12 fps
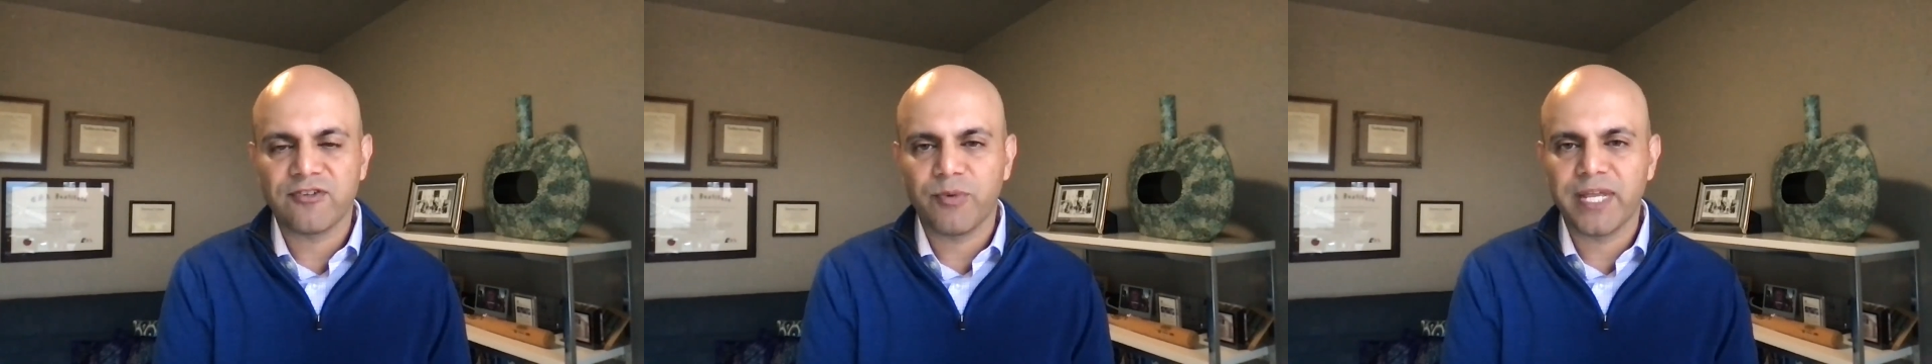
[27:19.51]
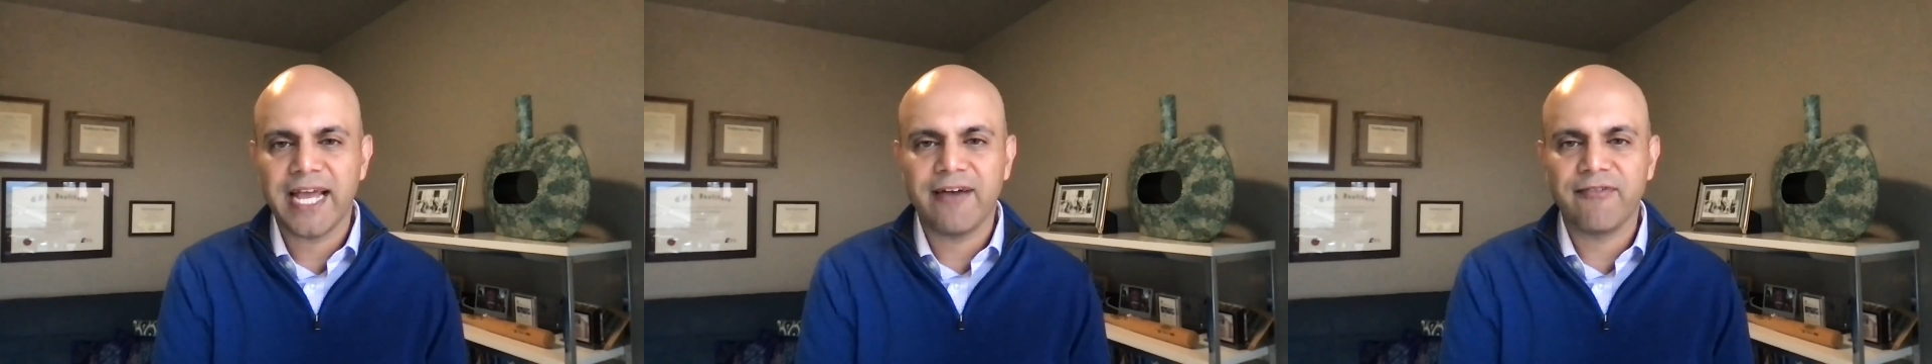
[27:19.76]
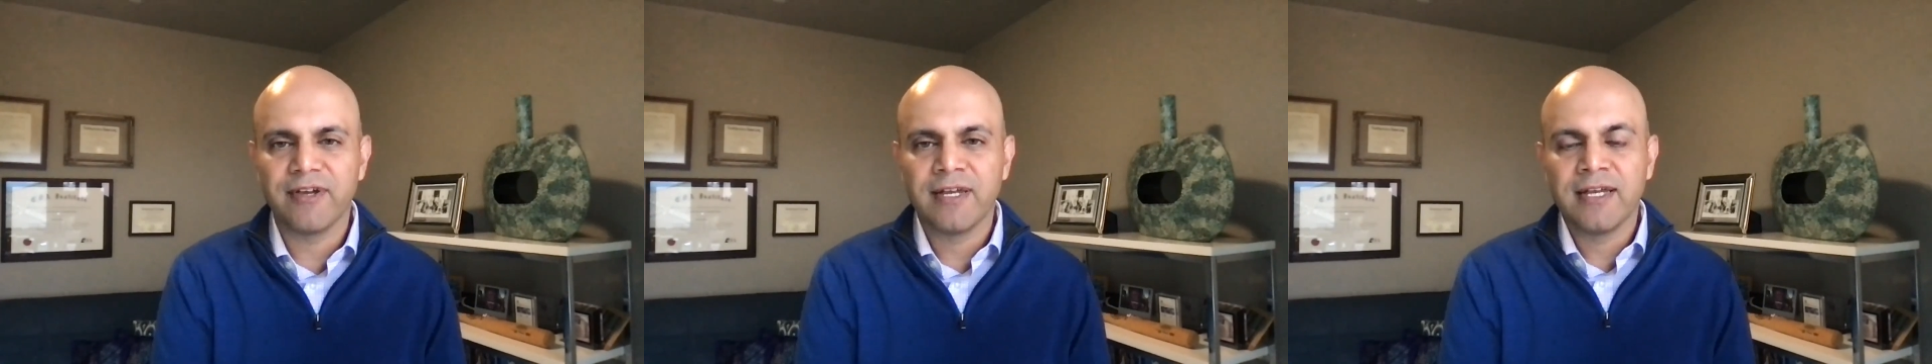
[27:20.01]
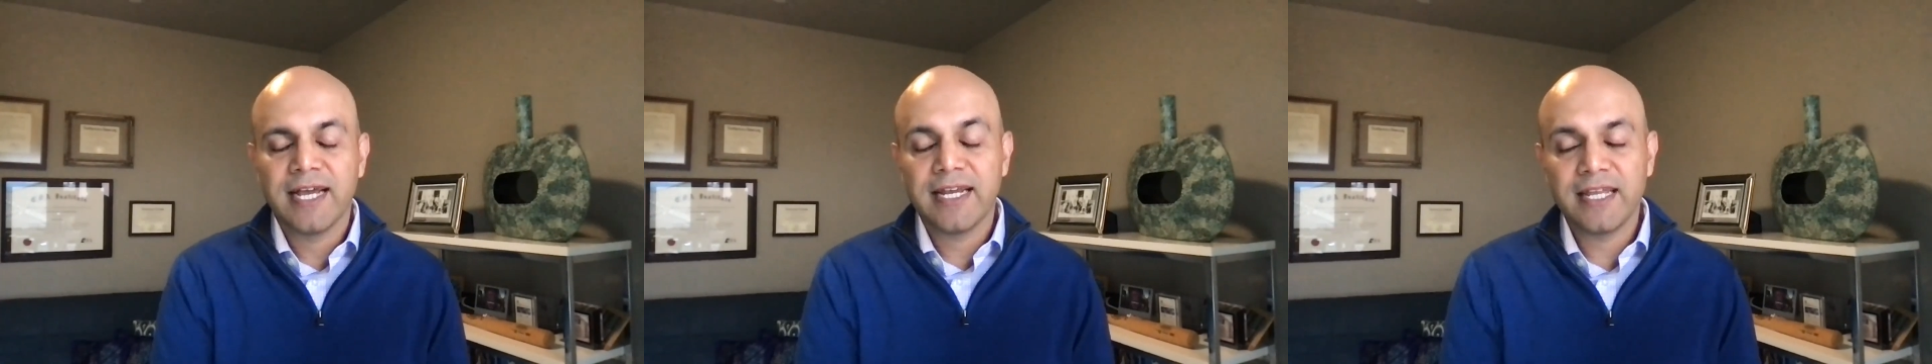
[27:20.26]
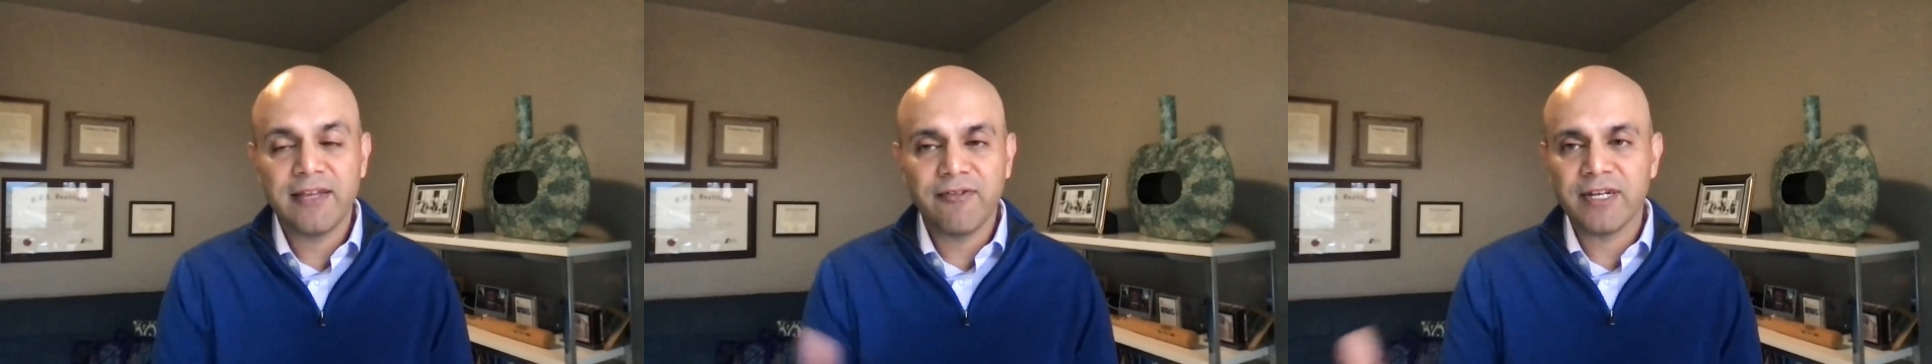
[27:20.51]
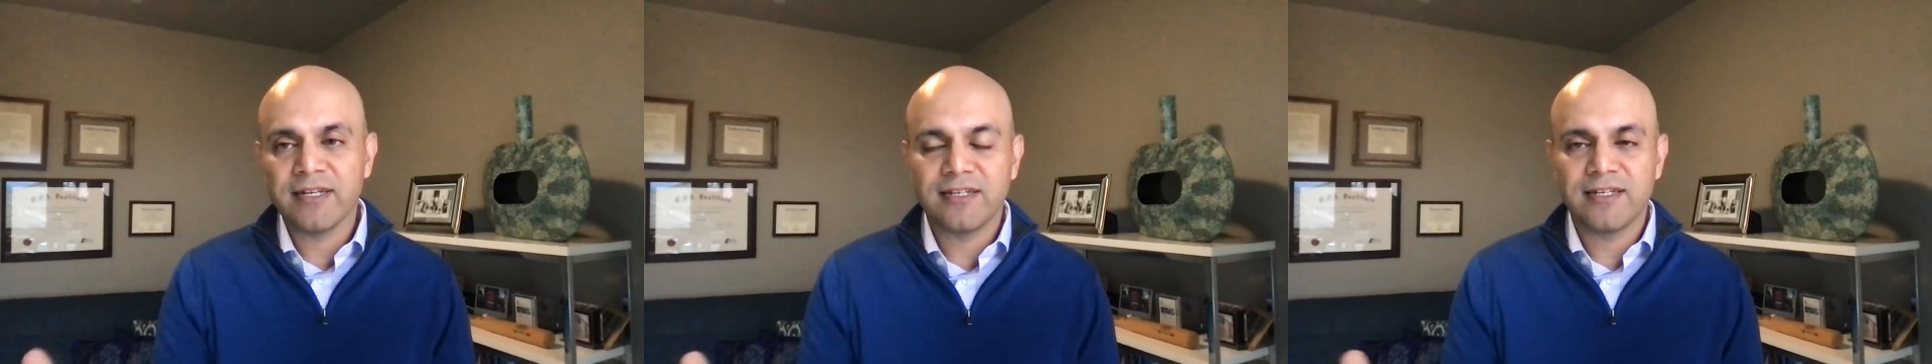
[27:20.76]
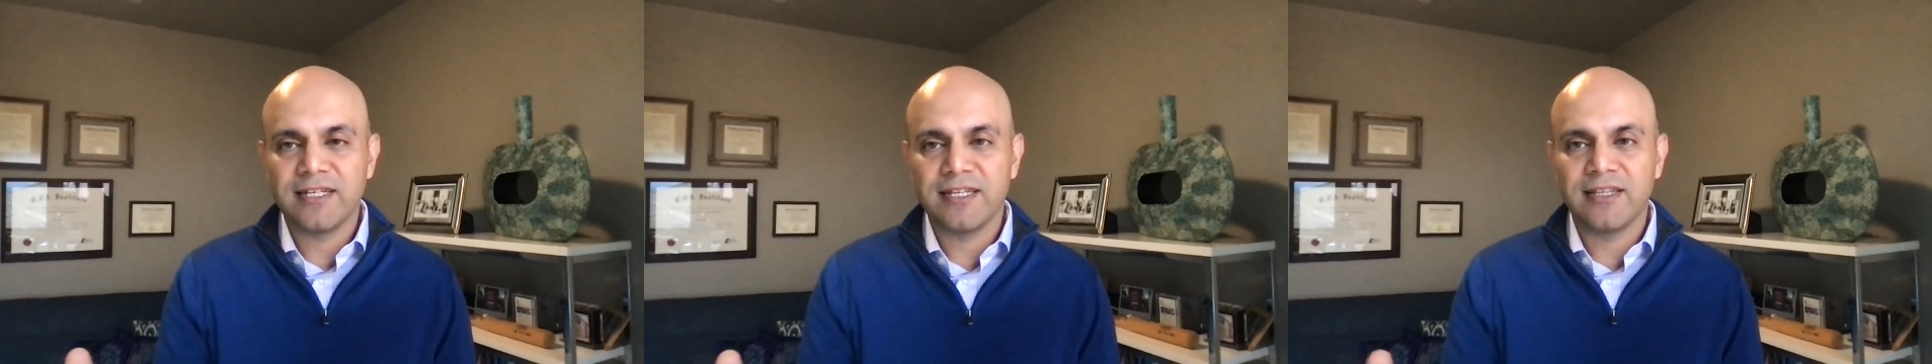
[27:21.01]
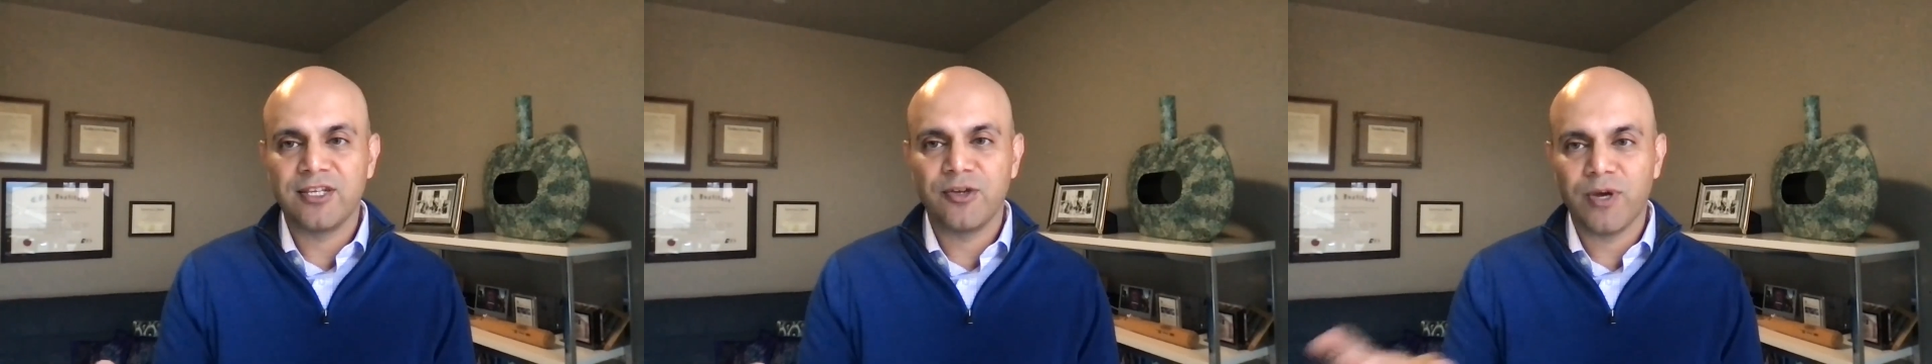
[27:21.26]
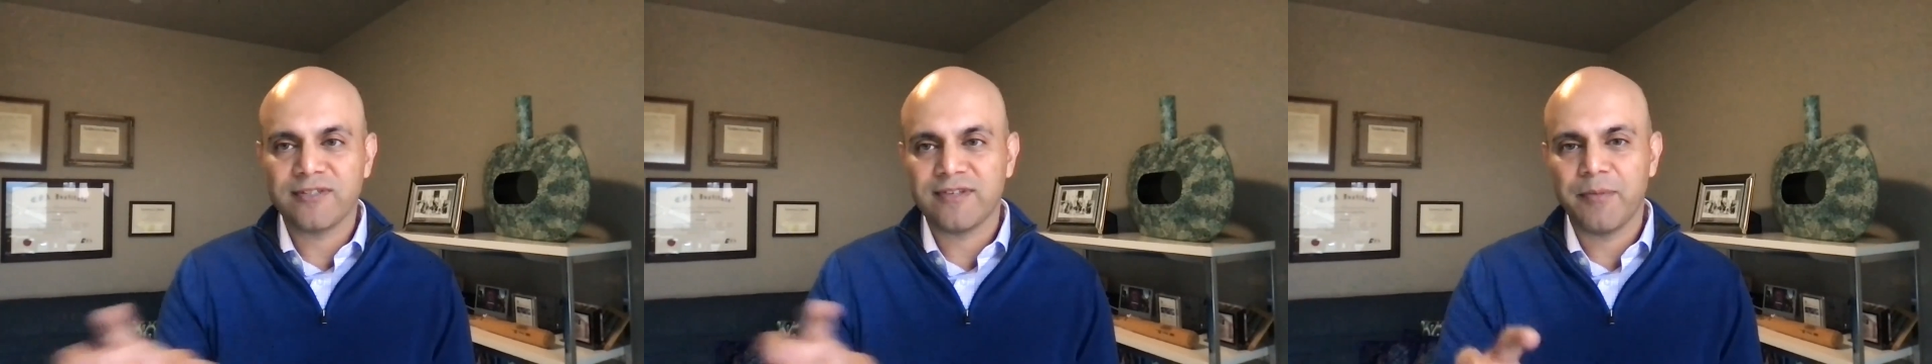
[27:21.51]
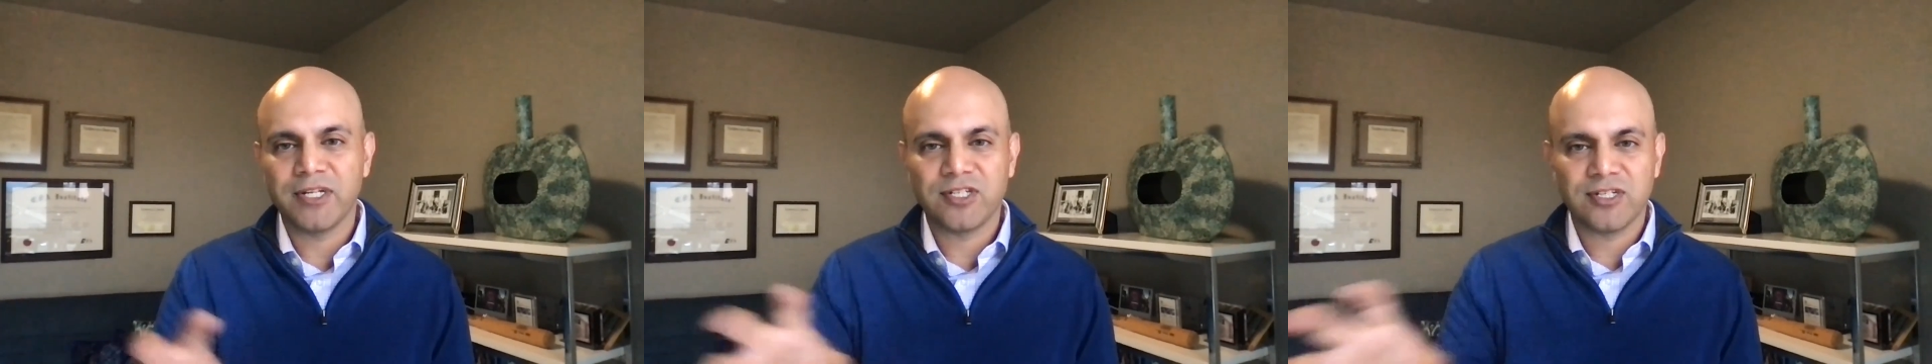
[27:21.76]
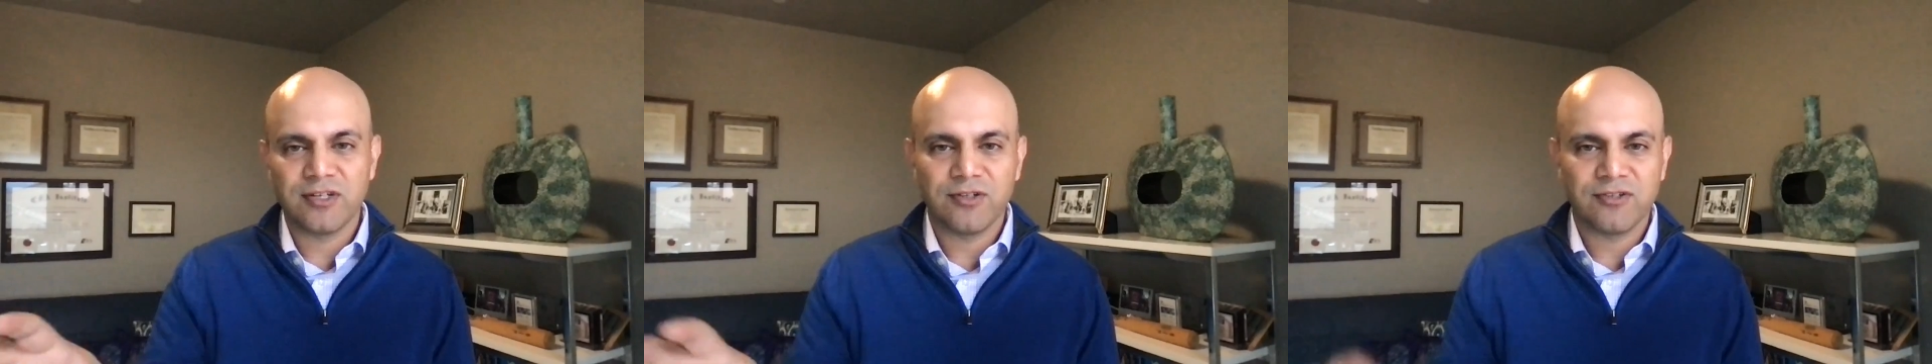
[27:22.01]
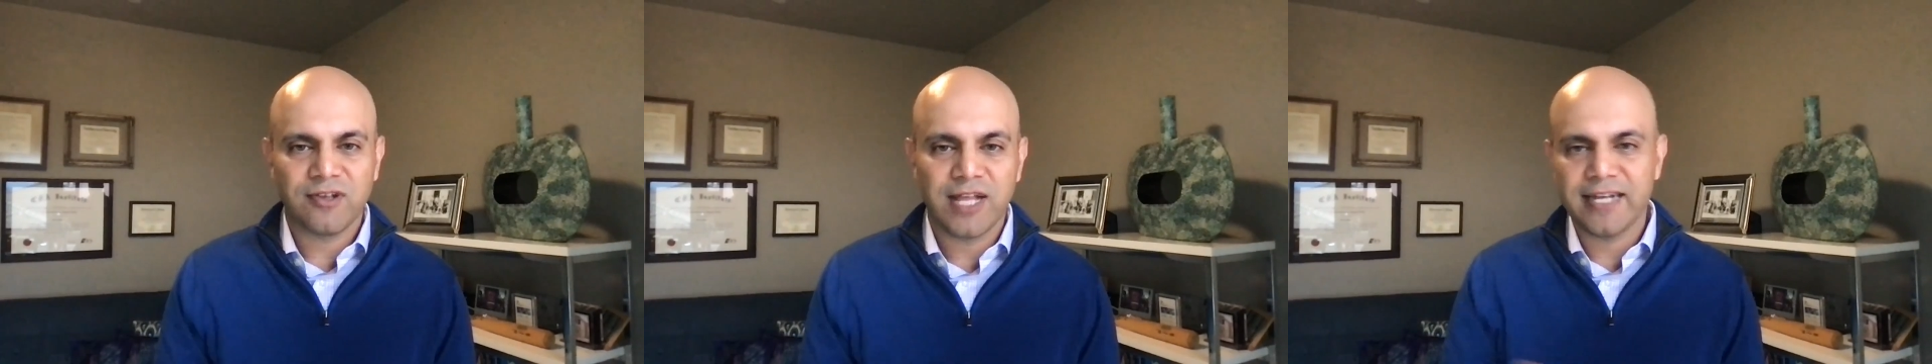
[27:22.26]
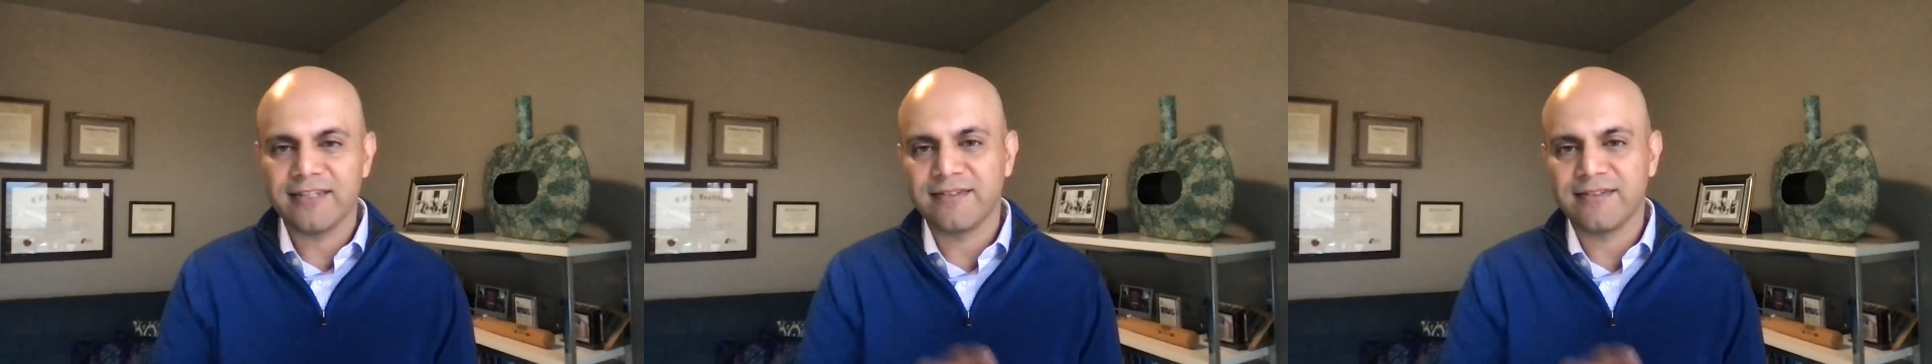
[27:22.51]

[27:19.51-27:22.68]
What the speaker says: So we have, and even in the US, I mentioned it's a lot